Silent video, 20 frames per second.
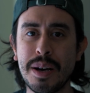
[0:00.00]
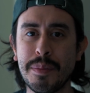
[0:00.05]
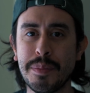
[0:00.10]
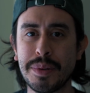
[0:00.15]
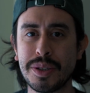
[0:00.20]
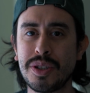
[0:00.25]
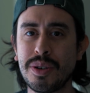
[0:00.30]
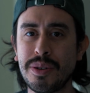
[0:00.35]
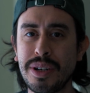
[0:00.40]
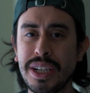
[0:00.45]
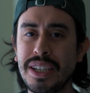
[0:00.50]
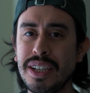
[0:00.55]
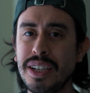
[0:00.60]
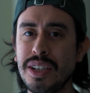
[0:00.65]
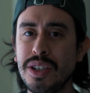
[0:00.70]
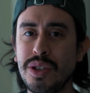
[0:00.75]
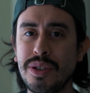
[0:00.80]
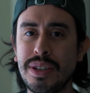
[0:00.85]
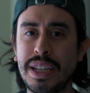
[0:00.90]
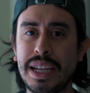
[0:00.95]
but Sony
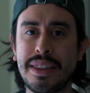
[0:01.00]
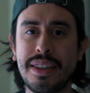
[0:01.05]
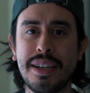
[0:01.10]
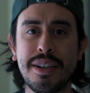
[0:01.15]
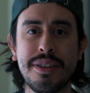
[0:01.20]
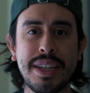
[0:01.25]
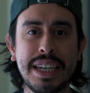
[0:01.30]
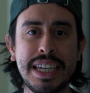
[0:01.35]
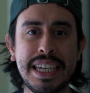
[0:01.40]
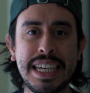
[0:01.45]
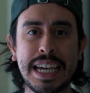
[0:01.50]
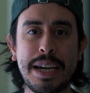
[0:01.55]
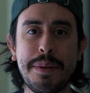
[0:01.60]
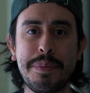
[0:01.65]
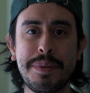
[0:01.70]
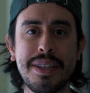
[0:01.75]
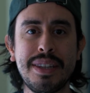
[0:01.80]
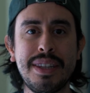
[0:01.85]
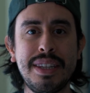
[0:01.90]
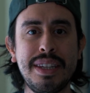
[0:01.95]
didn't do that there. They
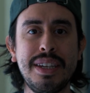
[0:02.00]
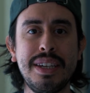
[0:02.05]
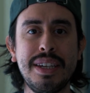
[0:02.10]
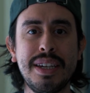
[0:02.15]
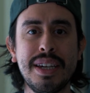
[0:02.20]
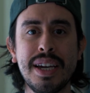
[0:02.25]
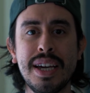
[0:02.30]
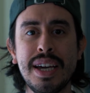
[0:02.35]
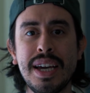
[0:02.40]
kept the